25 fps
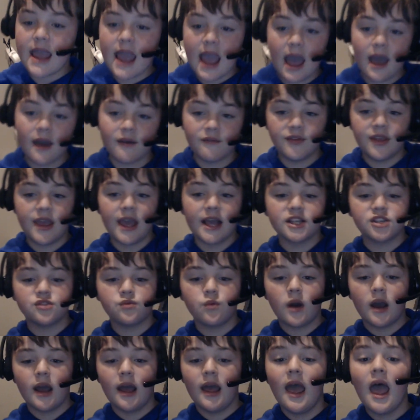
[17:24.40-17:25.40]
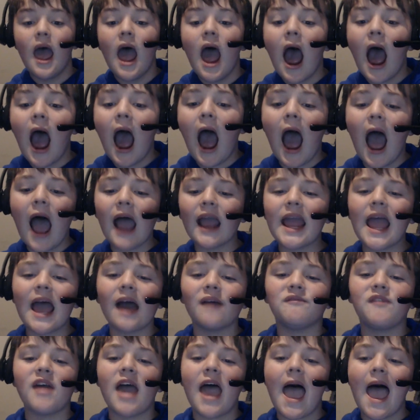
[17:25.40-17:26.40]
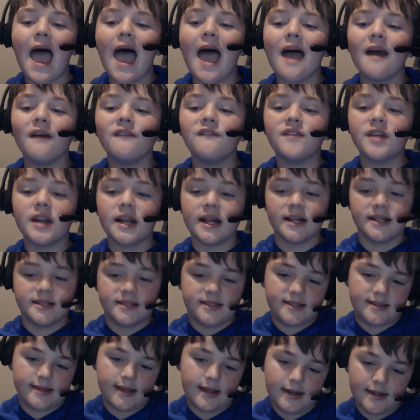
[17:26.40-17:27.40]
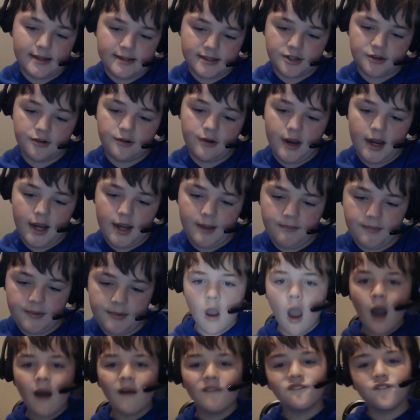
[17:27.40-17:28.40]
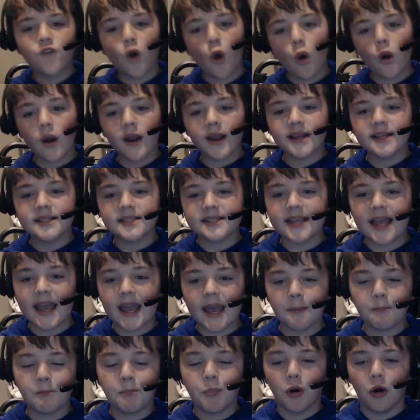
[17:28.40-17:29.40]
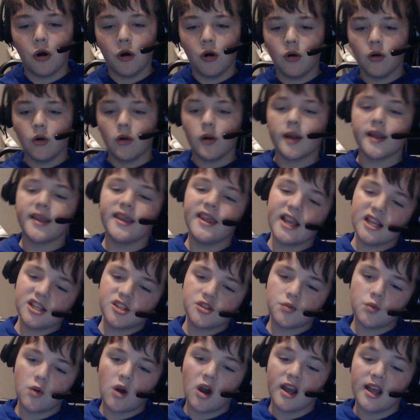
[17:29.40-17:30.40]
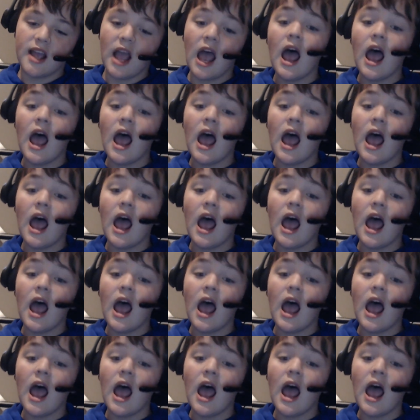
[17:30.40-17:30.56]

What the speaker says: Guess what? I have evidence that it's crap. For example, guess what?